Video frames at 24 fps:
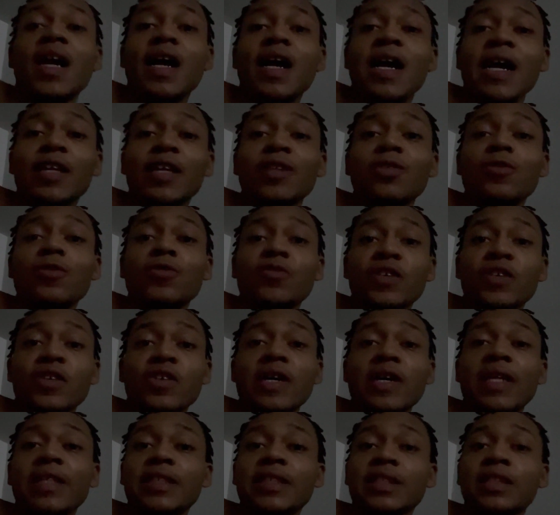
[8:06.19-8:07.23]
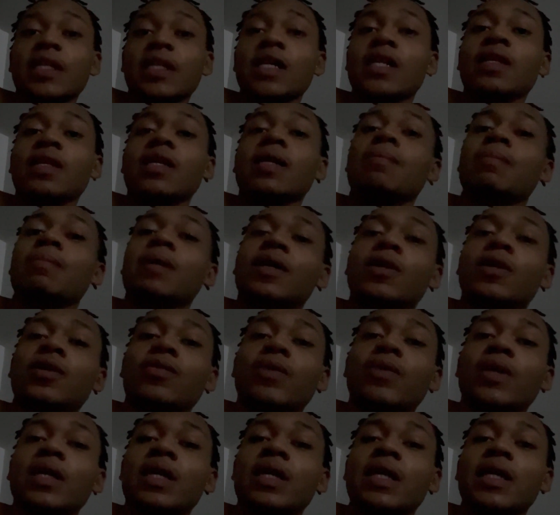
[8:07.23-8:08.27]
I do feel honestly a lot better
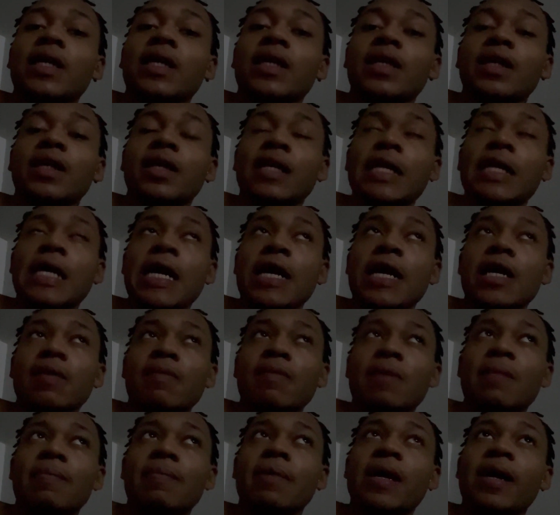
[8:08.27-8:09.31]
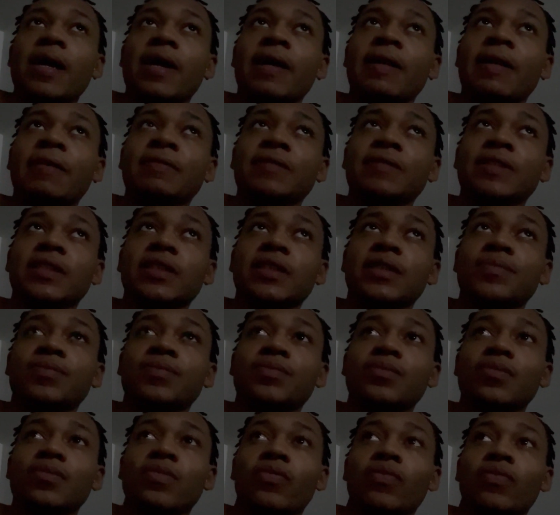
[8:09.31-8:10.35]
when I get out of my baths.
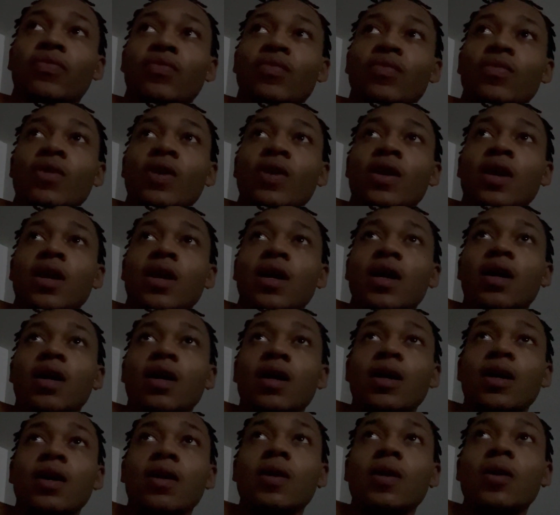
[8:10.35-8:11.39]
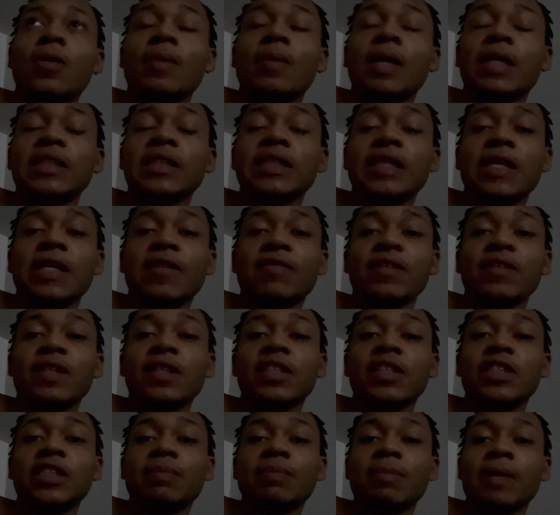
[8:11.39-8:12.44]
Um, I
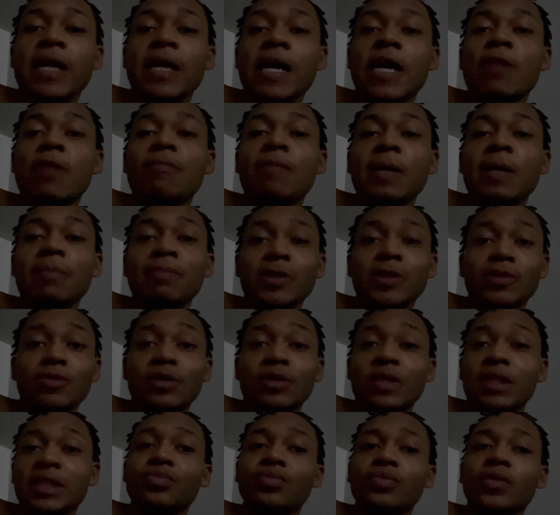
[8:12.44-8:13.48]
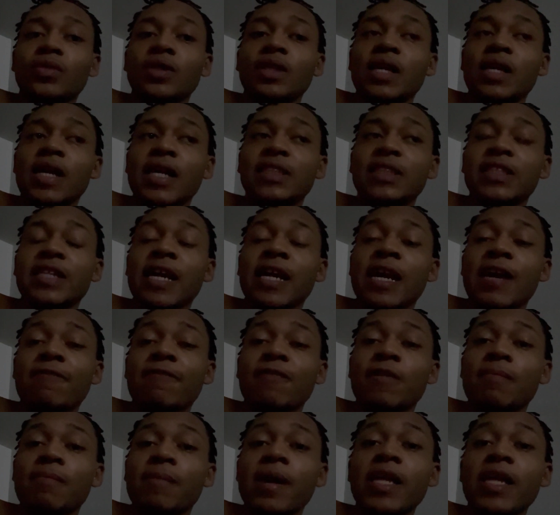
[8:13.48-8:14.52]
definitely spit out my mucus. I say
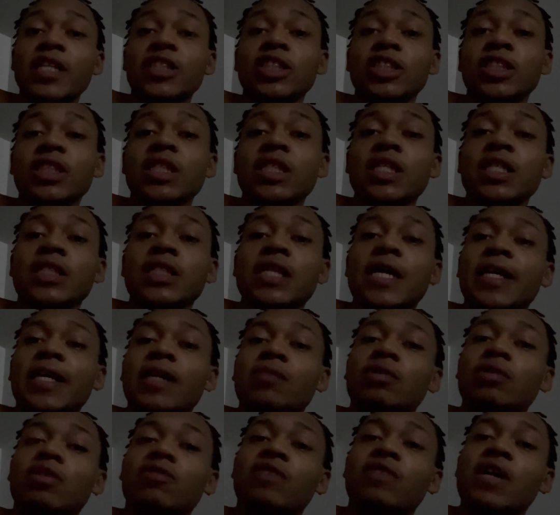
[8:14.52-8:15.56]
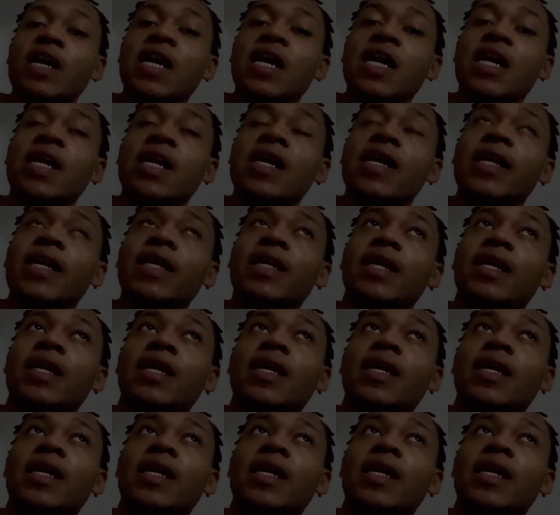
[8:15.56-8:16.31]
affirmations. I am divine.